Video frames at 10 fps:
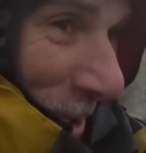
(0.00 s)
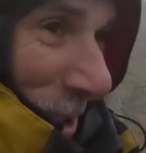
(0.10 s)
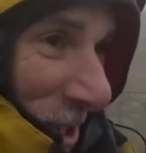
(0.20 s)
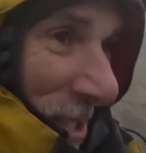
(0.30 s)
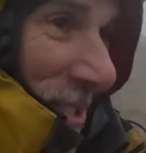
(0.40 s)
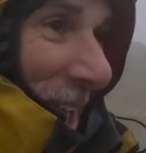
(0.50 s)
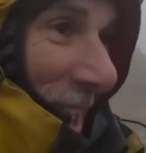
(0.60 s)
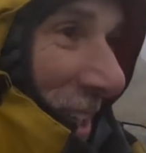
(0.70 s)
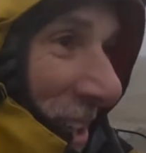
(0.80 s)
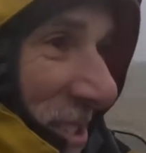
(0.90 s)
know, conditions
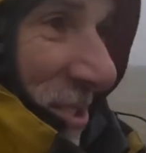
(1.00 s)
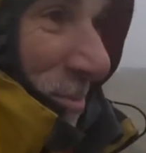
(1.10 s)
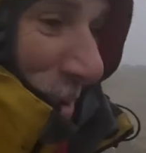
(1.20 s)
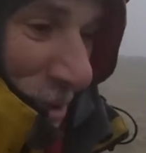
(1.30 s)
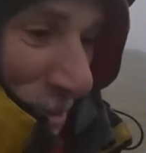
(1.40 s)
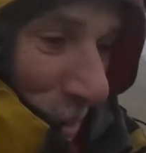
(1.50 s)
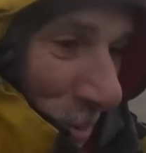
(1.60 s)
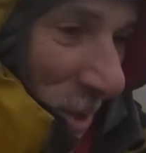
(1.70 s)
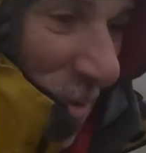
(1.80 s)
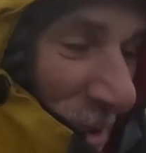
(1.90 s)
like this are just miserable.
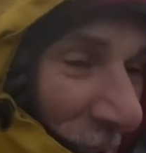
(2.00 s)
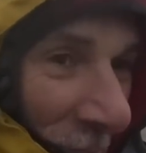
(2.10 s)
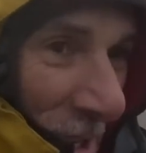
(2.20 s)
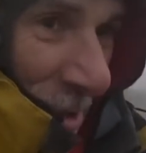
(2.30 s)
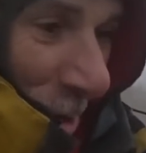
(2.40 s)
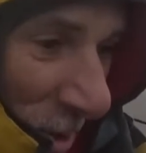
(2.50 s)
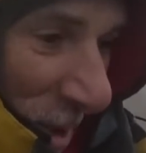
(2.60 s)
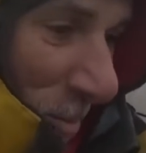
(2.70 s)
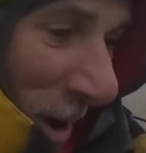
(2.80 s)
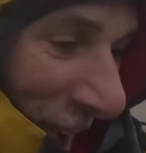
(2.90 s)
You
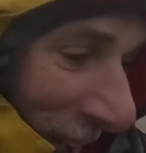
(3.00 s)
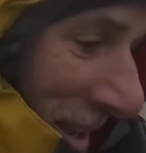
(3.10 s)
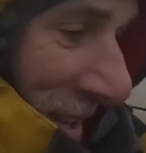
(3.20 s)
soaking wet,